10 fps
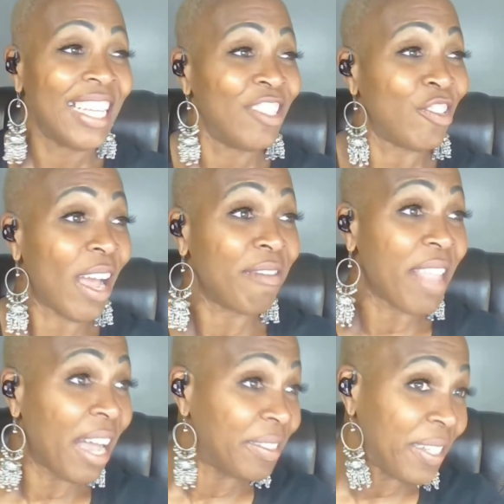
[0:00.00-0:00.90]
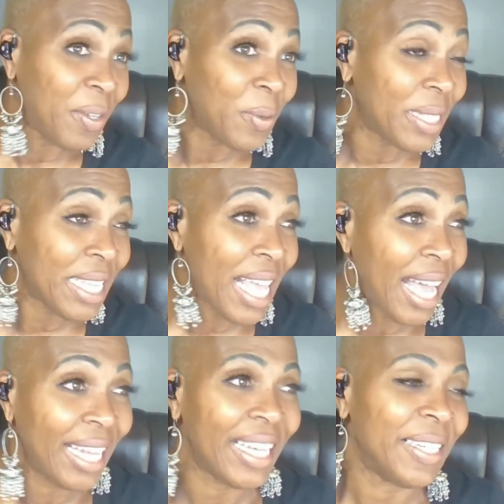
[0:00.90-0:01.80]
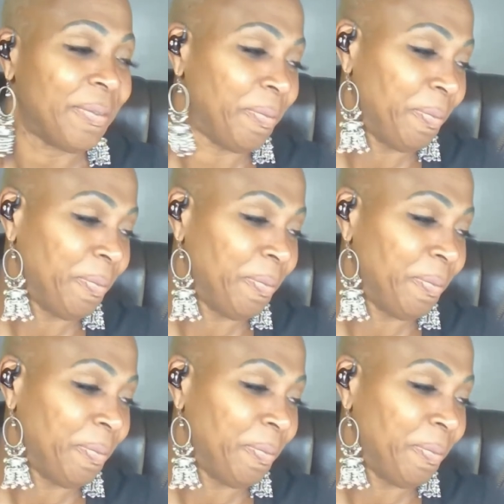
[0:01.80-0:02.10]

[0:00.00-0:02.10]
drive down to Louisiana,